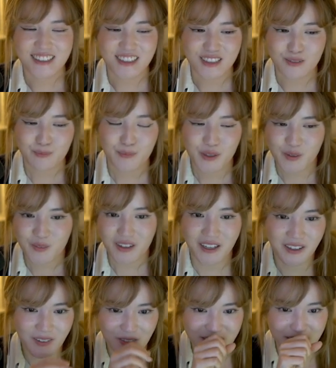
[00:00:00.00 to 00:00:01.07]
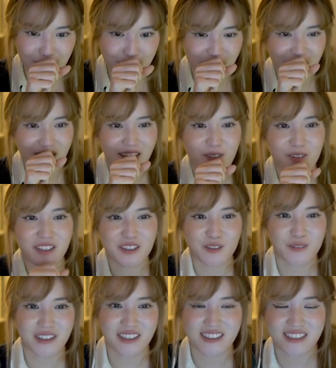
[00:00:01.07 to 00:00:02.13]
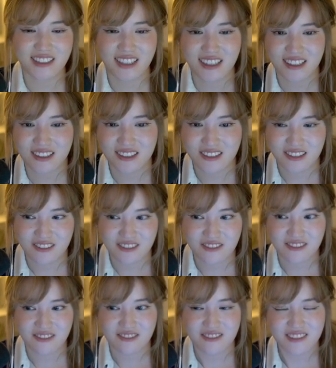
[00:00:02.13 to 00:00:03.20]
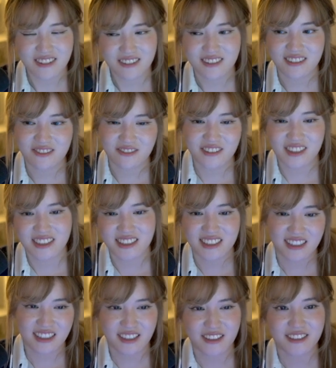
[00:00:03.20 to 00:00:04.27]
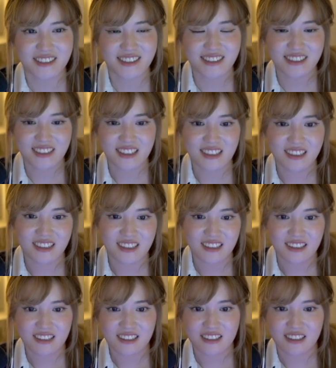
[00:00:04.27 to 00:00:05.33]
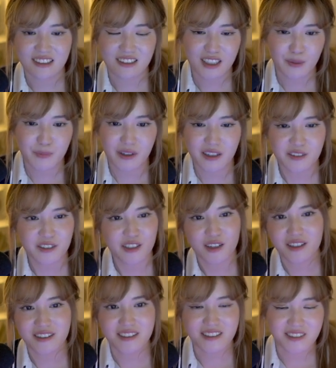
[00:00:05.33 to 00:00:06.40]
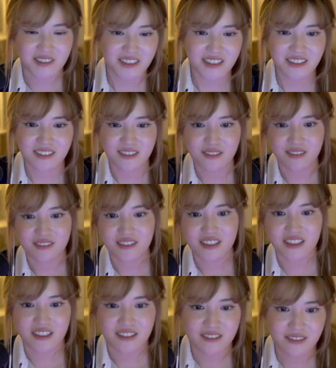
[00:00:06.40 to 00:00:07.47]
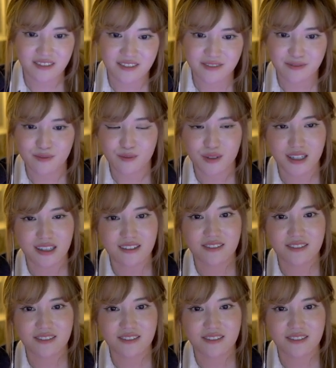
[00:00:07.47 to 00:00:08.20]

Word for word: just put just put like what you're willing to like realistically lose you know, a couple hundred dollars or, you know, whatever,